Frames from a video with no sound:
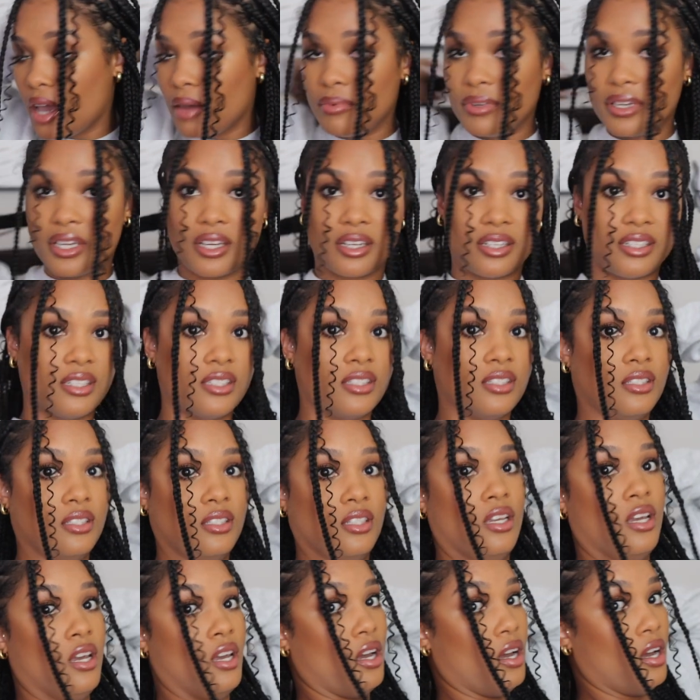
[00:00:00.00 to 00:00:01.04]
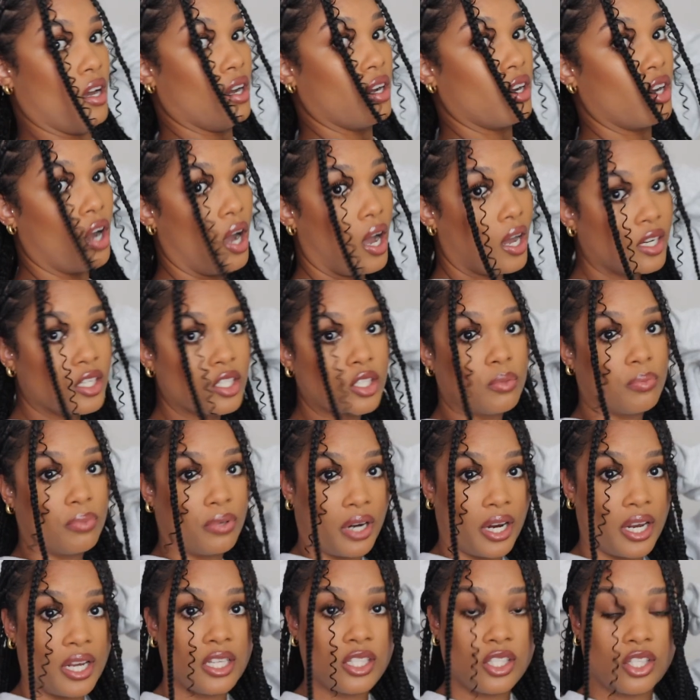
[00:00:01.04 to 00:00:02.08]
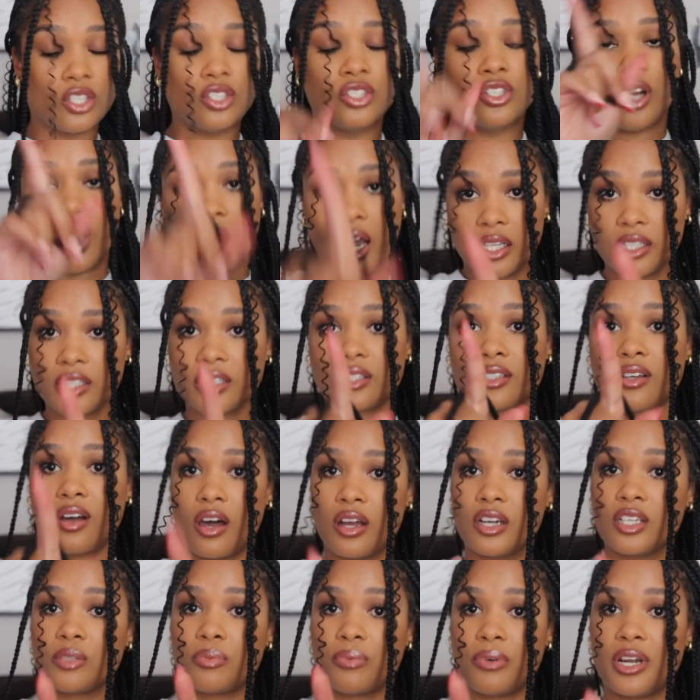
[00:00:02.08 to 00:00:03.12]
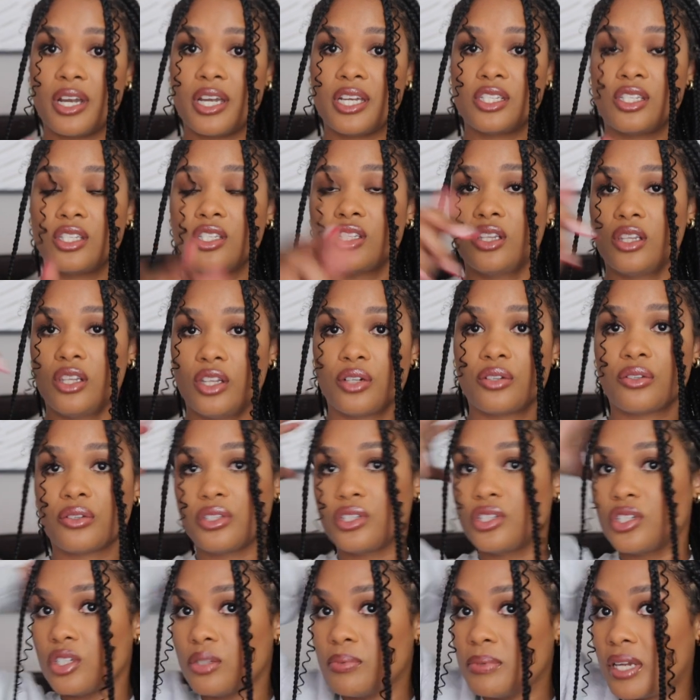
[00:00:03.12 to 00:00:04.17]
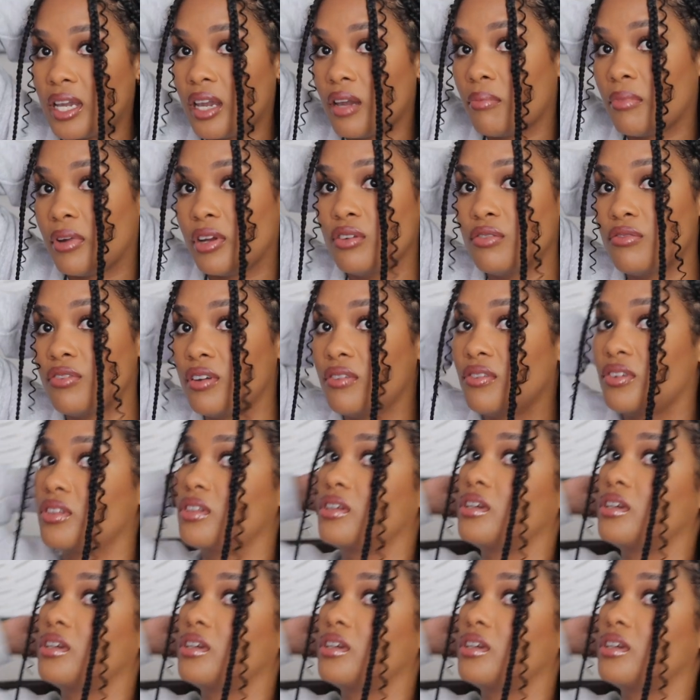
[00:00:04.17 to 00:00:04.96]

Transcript: because goddess braids, knotless goddess braids, literally just became my new favorite